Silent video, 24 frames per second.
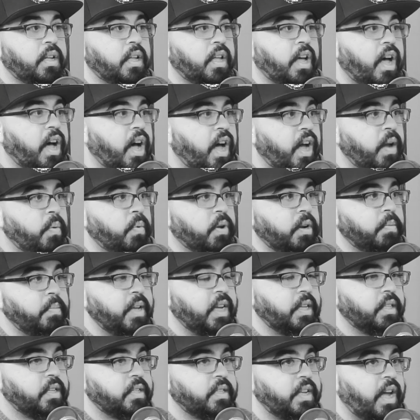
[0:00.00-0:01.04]
I want to
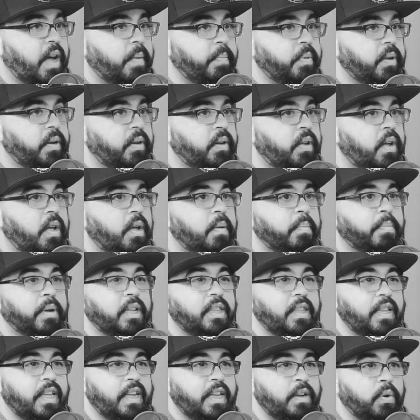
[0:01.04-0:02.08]
make this happen,
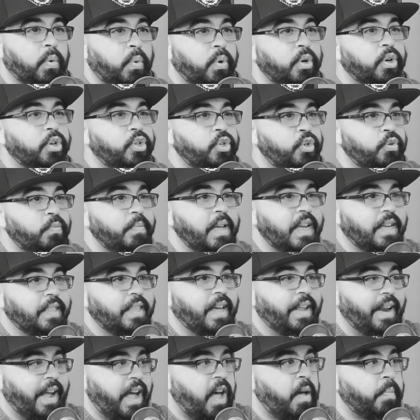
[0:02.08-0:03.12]
but in order to make
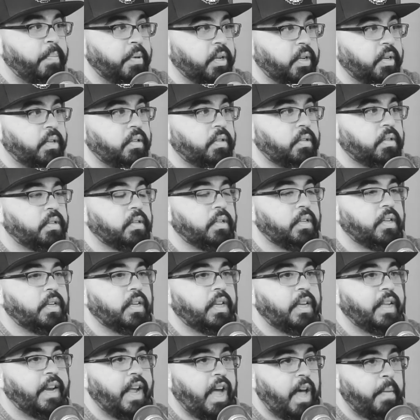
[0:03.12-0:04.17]
that happen,
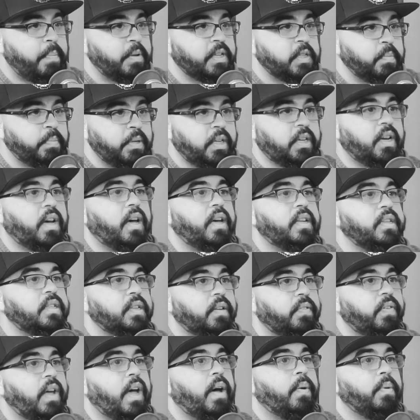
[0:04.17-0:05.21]
it happens because
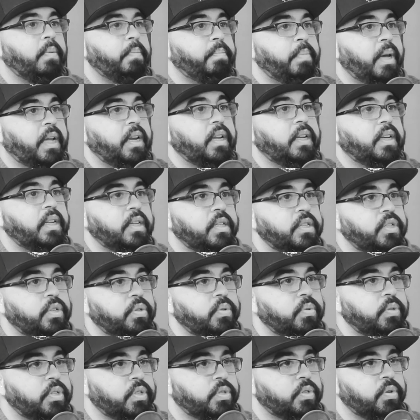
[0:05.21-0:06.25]
of how embedded
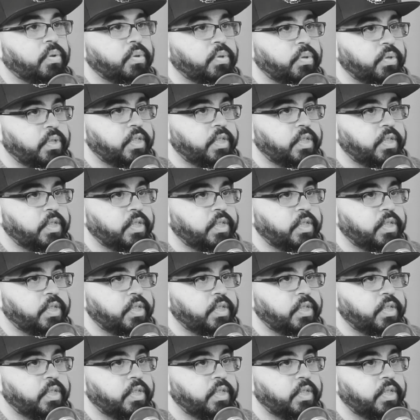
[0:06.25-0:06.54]
into the social